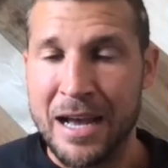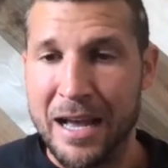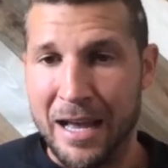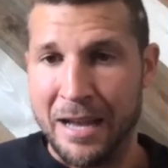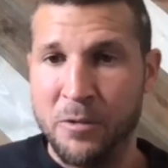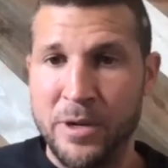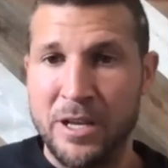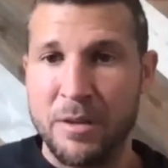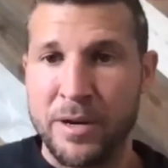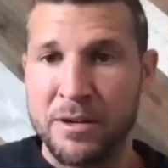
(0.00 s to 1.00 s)
I knew we
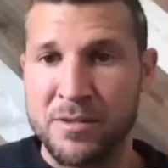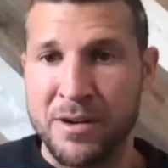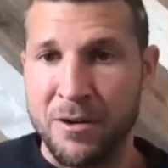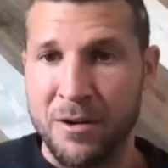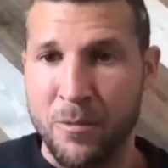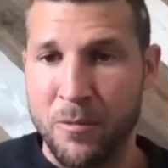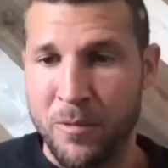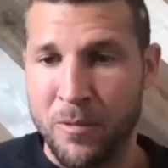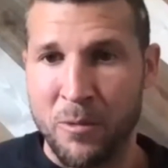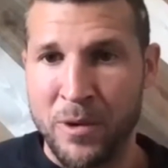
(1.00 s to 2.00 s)
needed players
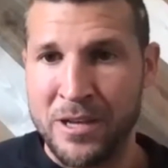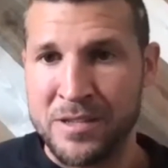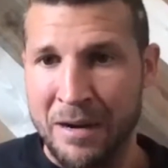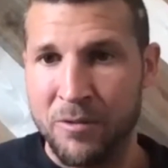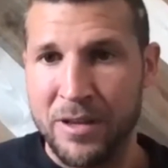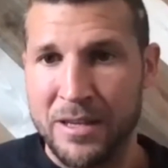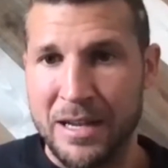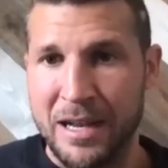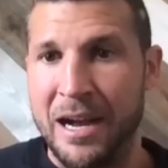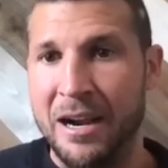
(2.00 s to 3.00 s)
right away. So I really
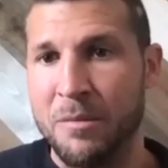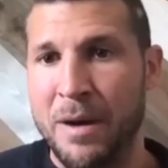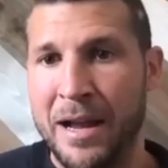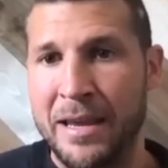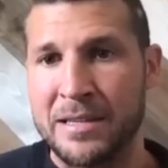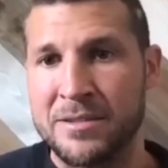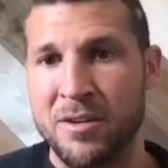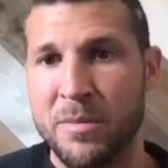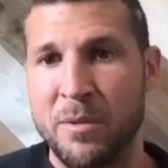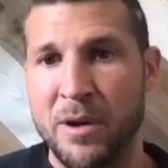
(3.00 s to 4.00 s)
didn't hire Mike until
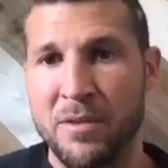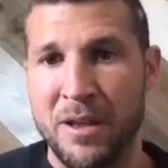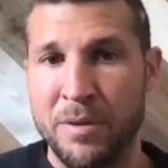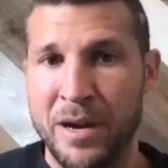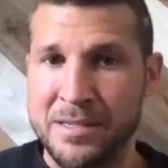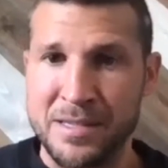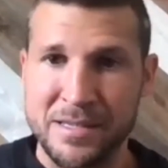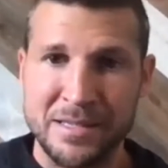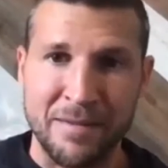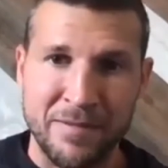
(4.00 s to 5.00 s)
midway through that process,
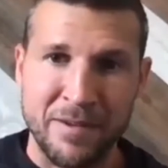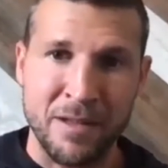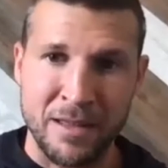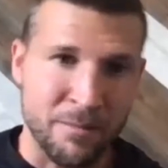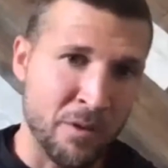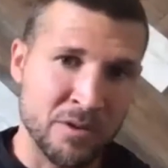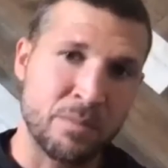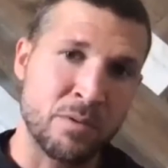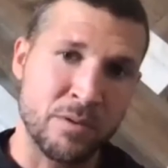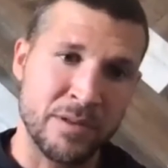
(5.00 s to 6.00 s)
because I felt like the most
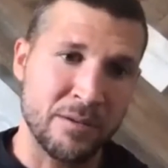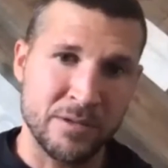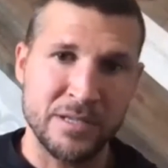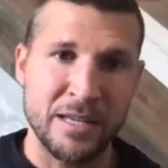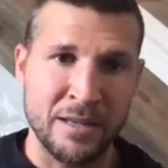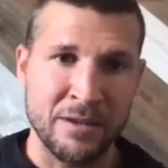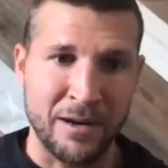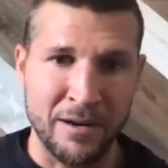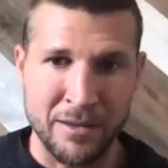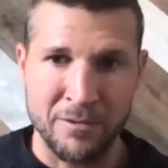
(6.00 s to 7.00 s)
important thing was
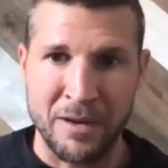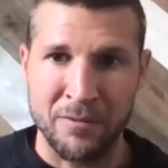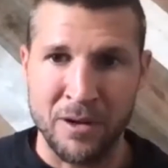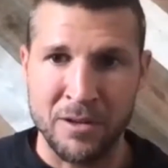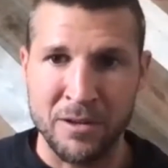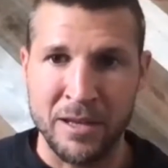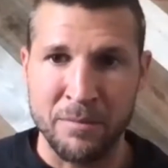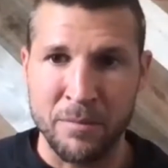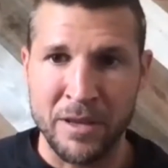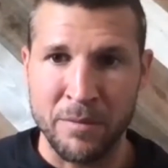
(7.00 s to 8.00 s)
to hit the ground running and
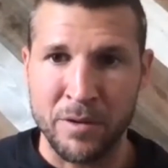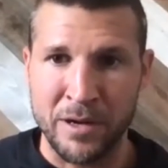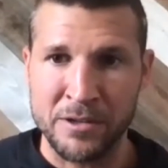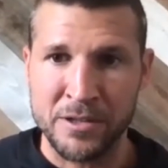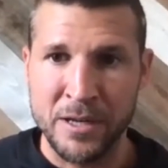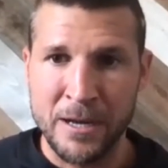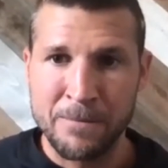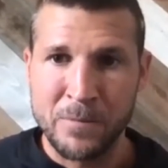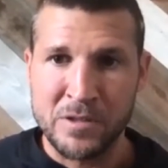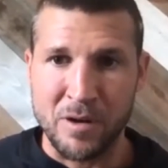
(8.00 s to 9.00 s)
get players.
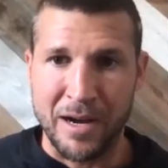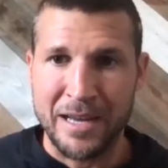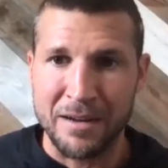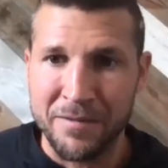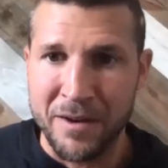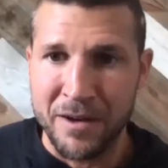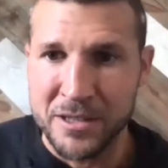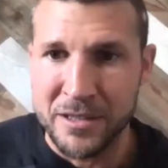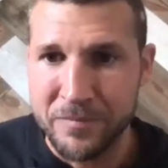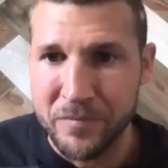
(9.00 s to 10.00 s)
So I kind of
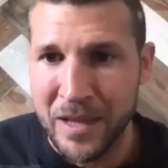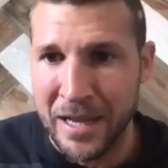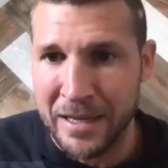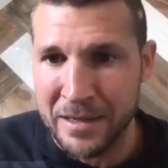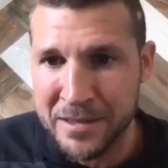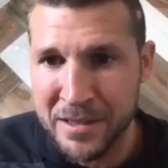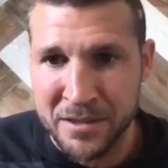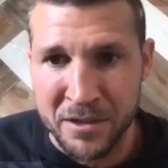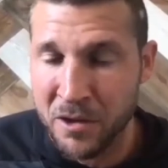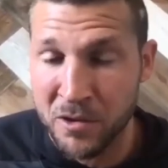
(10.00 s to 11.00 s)
functioned like an
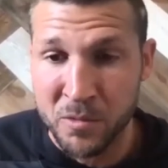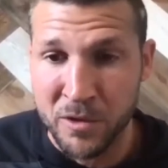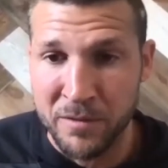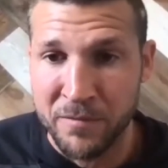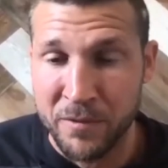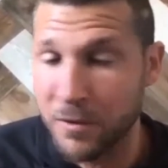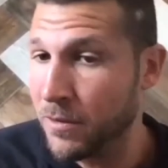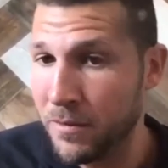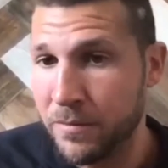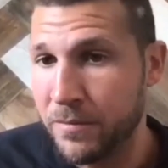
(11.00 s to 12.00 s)
assistant coach would
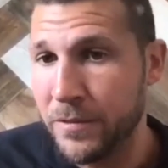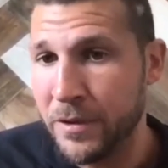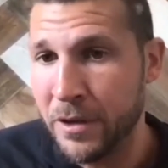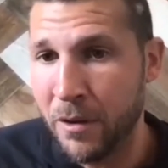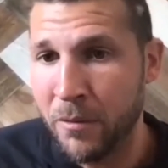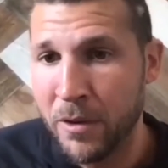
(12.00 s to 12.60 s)
for, the